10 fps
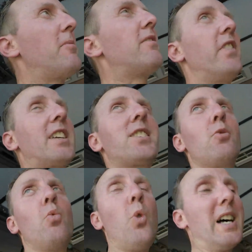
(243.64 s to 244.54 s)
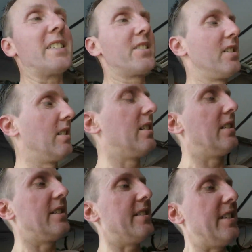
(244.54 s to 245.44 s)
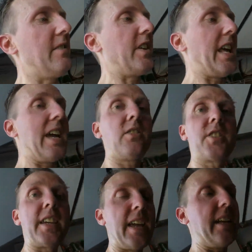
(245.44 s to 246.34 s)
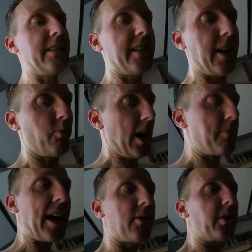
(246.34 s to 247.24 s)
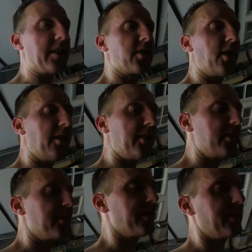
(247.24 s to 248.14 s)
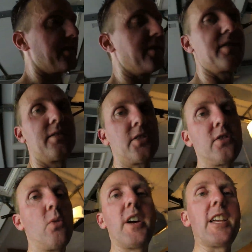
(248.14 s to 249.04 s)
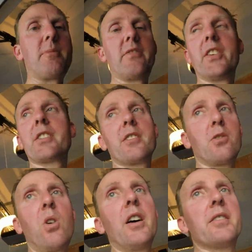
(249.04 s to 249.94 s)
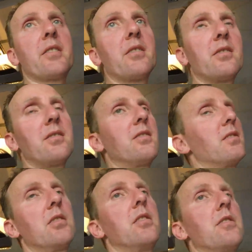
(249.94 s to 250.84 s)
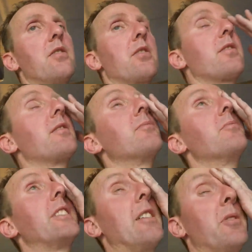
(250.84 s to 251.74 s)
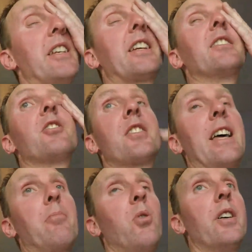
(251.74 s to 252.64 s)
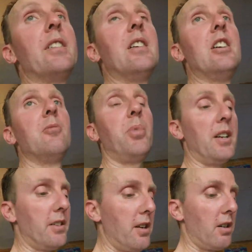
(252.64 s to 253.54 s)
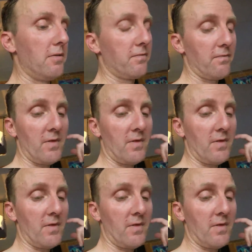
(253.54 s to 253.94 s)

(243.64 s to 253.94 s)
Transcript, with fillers: I'm going to fix it once. If it hails again and I'm right back where I started, there's no way I'm going to fix it twice. It's just getting ridiculous at that point. But, you know,